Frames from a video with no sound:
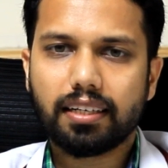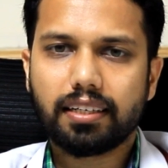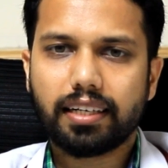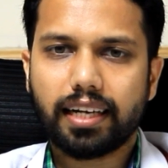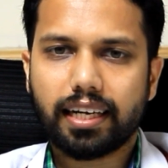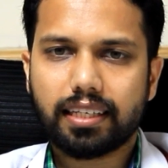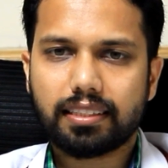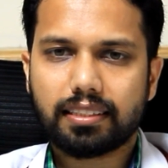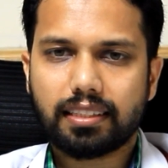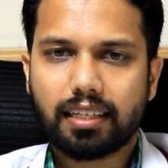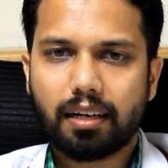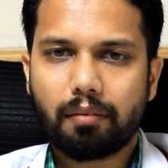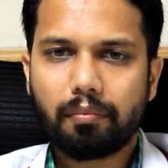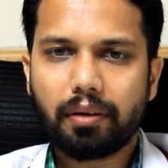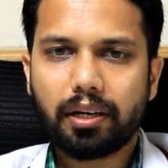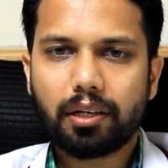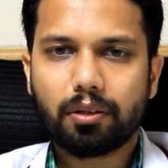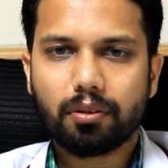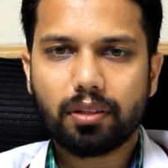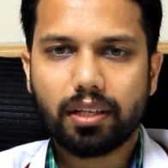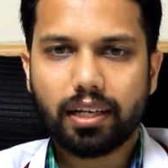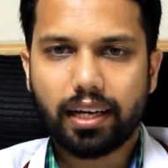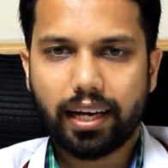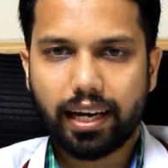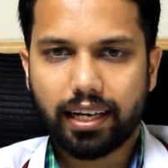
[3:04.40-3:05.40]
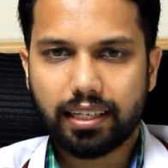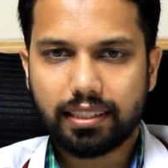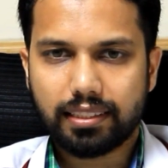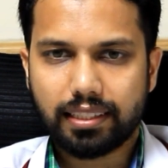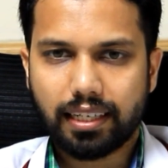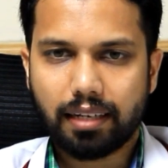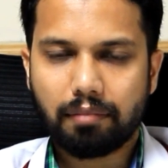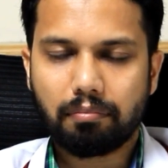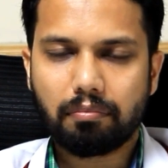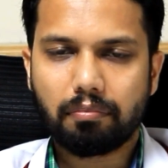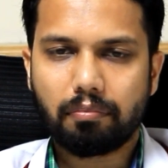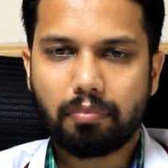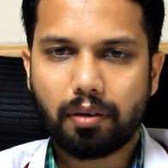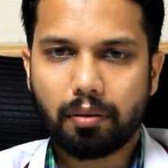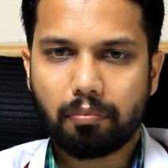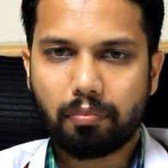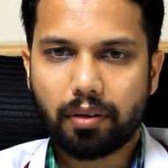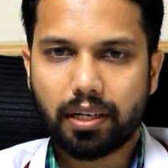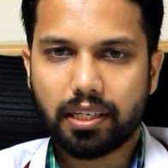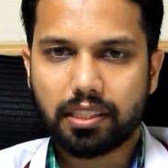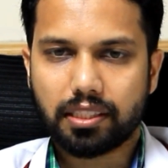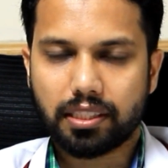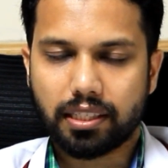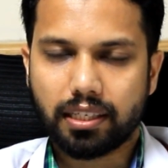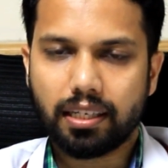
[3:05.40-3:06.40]
next, coming to the exam
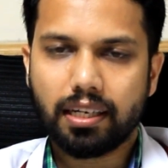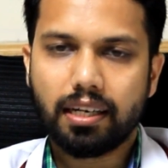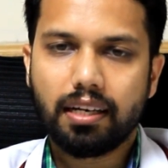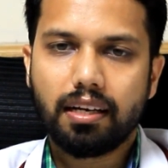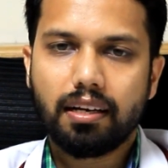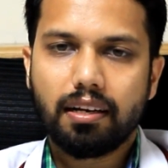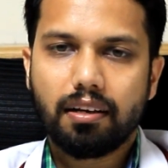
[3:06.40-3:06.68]
preparation,